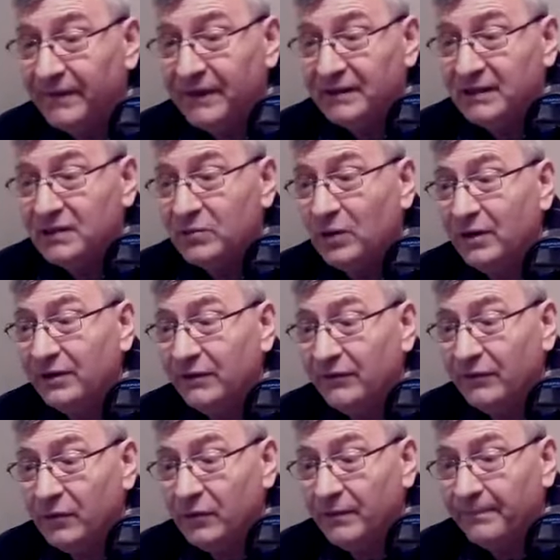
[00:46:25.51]
This is
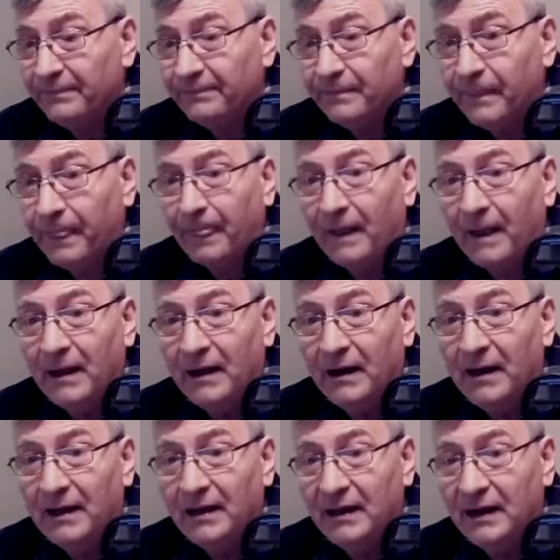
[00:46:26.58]
wonderful.
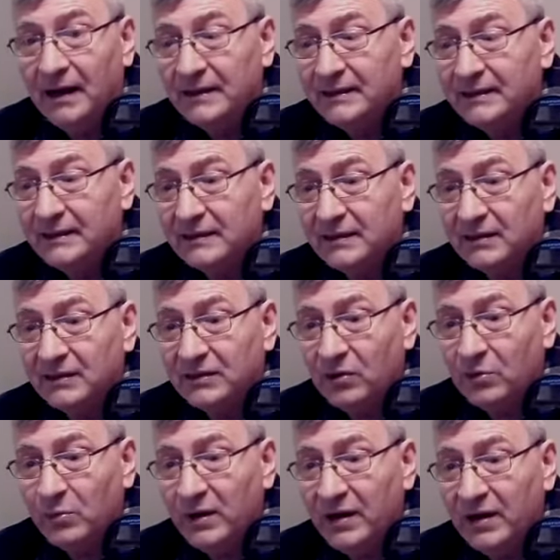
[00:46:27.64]
Let, let's,
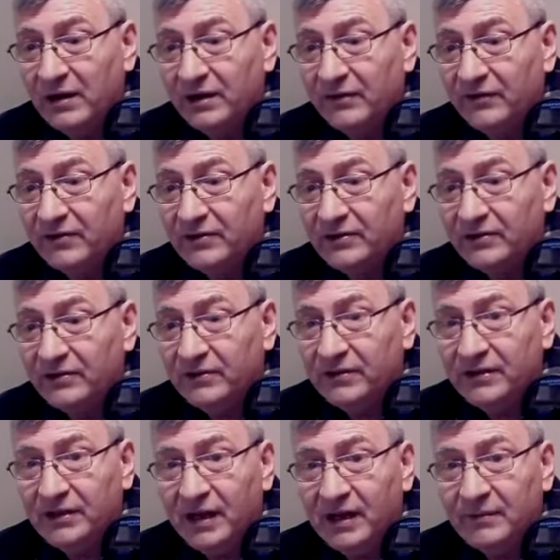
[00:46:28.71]
so we are in verse
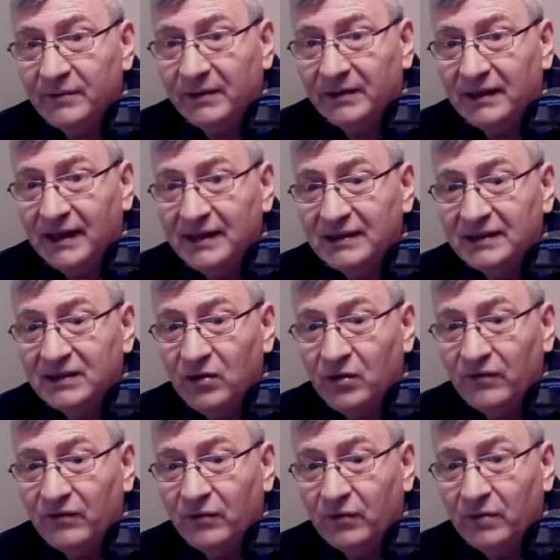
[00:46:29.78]
thirty-eight, but let's
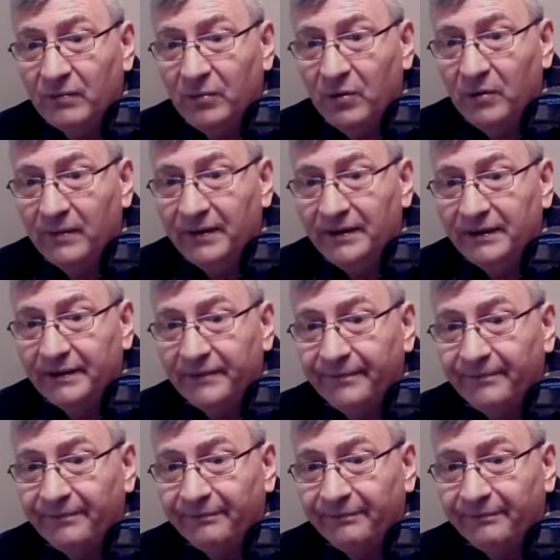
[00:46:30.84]
go for a moment.